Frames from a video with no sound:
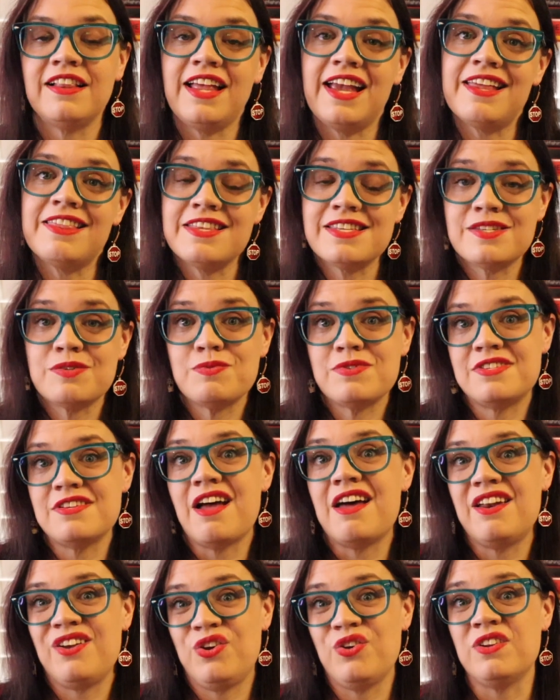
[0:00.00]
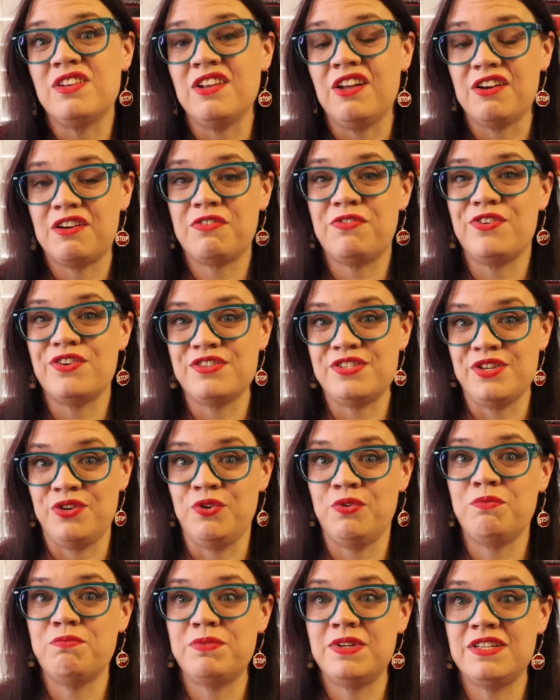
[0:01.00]
Like, this was not a good look for
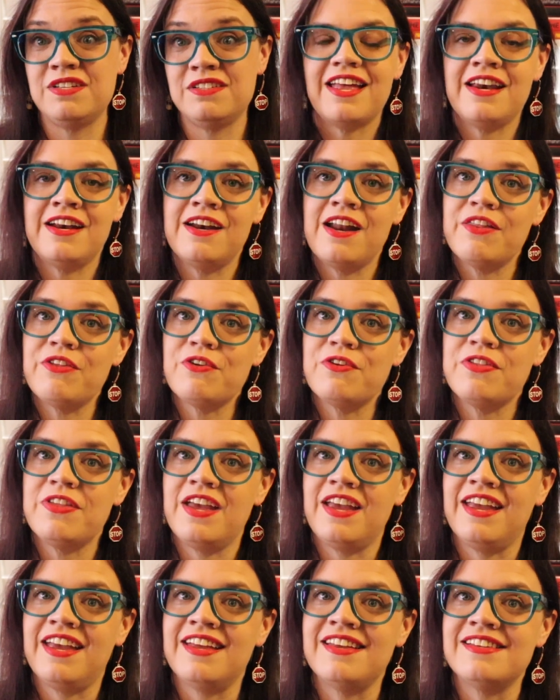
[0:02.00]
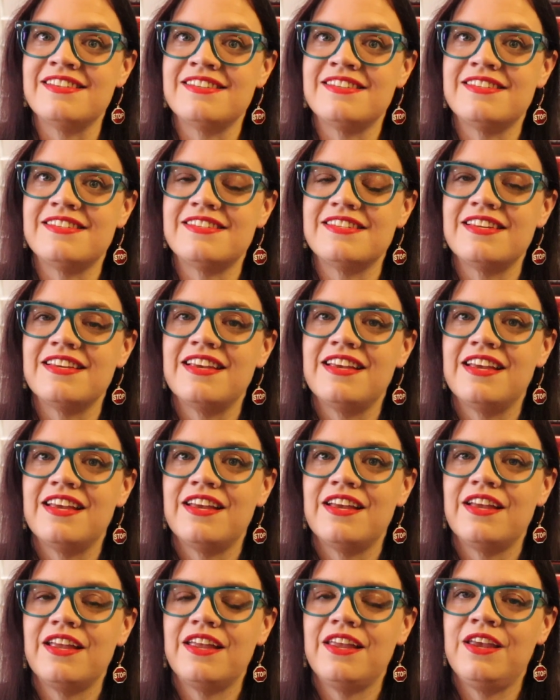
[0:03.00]
Zoom. And another thing is,
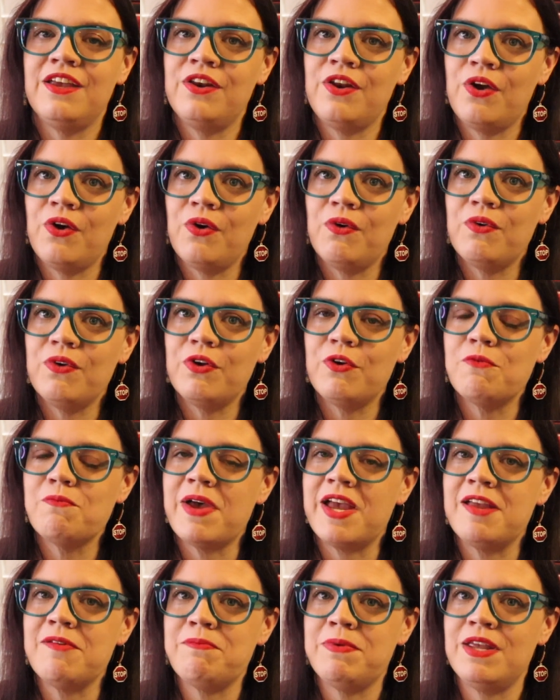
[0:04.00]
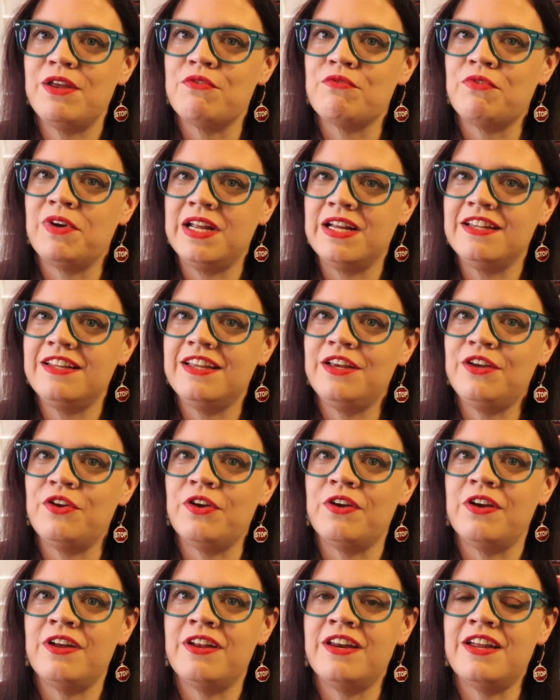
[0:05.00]
you know who might be really
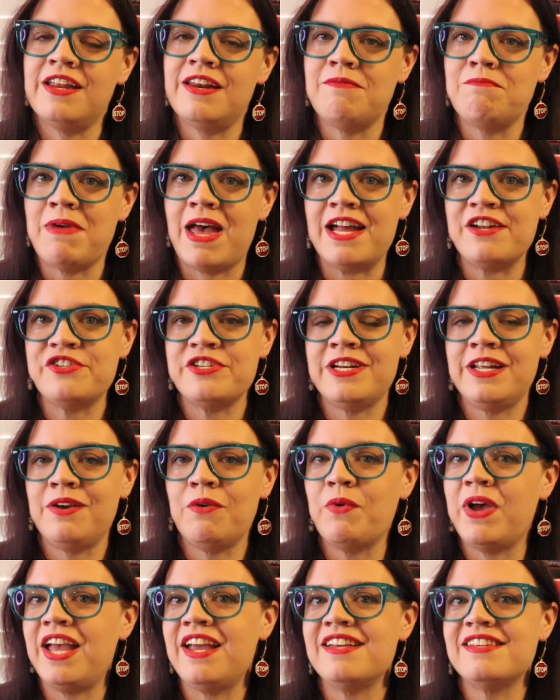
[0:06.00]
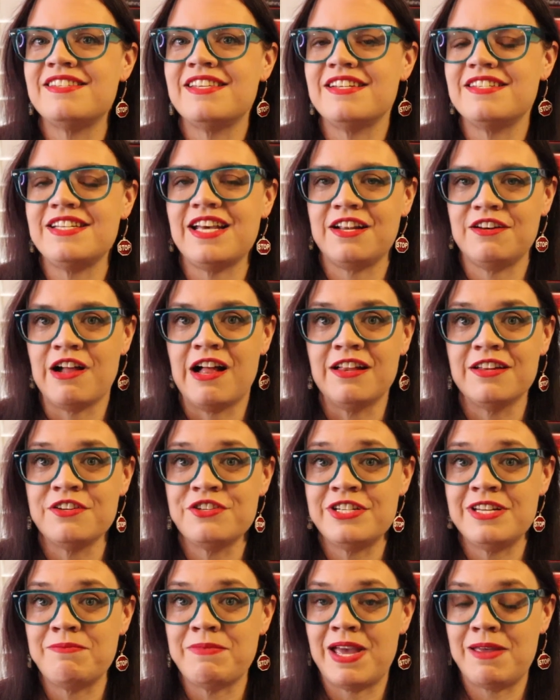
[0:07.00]
good at imagining ways that
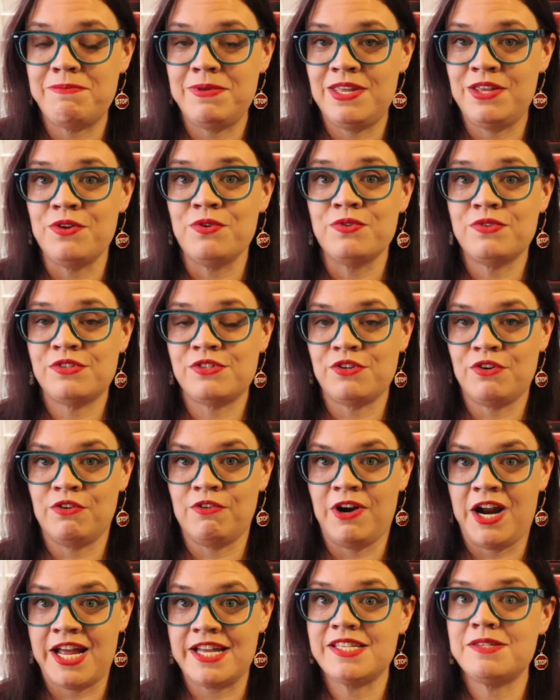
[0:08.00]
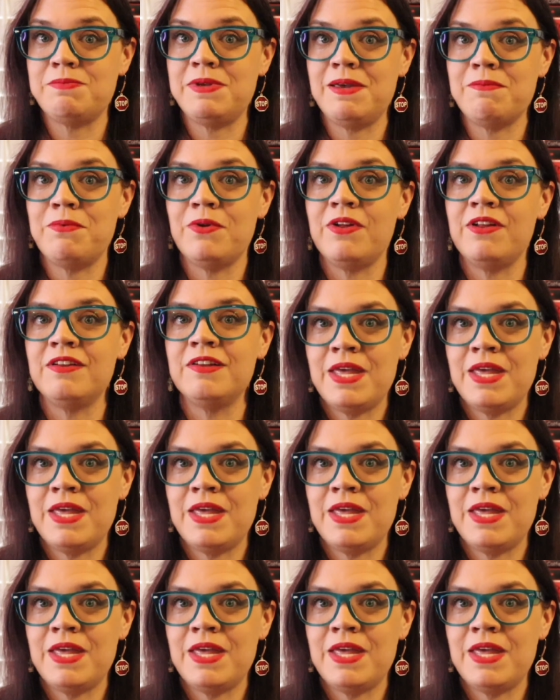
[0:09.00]
technology might be used to harass people?